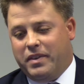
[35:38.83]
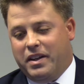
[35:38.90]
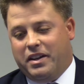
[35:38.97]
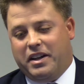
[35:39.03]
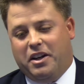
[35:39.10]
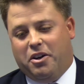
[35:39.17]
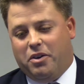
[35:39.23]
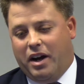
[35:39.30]

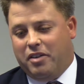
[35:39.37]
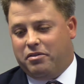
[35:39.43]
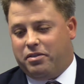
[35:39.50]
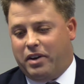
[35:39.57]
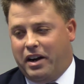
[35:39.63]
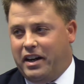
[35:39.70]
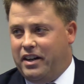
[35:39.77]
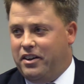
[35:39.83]
You know, on
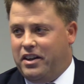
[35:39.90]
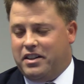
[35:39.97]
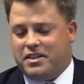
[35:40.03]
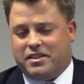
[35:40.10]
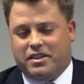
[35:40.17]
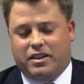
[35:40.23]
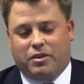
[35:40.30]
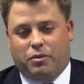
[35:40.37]
Friday nights,
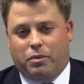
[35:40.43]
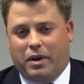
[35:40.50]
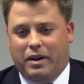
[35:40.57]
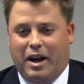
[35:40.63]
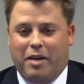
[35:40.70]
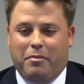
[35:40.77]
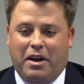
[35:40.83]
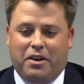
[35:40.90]

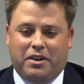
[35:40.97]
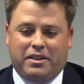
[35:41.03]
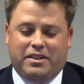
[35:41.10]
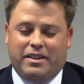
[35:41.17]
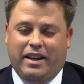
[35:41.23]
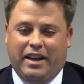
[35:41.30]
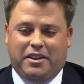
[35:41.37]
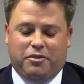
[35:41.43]
I'm out
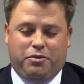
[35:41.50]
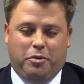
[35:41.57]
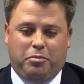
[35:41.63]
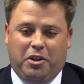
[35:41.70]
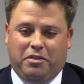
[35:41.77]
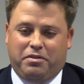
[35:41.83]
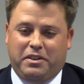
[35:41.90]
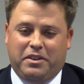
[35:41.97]
at the
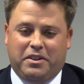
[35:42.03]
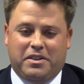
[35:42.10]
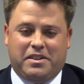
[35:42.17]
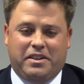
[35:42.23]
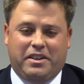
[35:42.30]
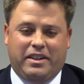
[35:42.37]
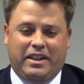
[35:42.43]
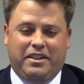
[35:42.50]
football fields,
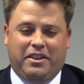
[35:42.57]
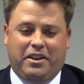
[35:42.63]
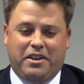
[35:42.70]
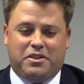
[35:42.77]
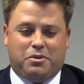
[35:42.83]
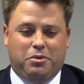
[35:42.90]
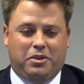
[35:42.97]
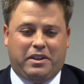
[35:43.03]
and the high
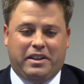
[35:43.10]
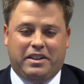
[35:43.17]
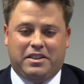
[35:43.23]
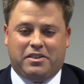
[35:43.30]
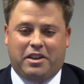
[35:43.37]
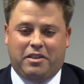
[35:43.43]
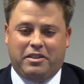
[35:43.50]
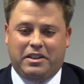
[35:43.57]
school kids
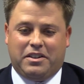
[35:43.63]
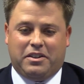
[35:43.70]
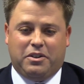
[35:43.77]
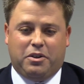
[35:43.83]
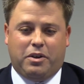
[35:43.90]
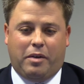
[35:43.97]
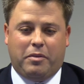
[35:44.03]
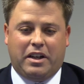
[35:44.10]
love it
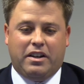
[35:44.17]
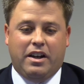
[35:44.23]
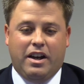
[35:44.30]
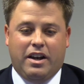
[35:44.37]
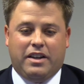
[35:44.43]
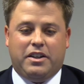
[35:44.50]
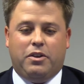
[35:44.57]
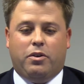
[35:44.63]
too. I mean,
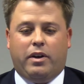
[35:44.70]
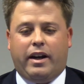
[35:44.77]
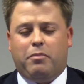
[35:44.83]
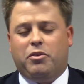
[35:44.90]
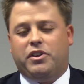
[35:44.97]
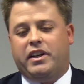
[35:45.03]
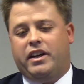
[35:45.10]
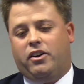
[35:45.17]
you're
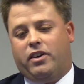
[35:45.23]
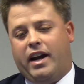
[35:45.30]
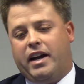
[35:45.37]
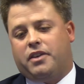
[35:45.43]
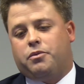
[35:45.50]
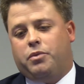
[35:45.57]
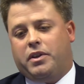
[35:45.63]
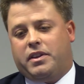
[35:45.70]
able to
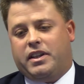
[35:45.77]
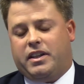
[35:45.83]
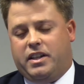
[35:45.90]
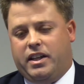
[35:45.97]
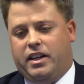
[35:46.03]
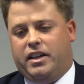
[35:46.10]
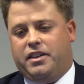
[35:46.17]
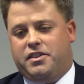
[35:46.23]
interact with the
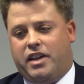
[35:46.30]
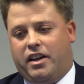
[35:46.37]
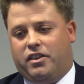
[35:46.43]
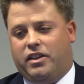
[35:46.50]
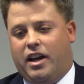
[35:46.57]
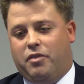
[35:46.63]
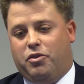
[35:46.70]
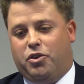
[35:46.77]
kids on a
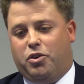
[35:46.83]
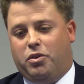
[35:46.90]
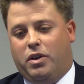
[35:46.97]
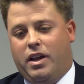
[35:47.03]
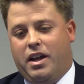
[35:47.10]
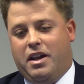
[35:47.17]
level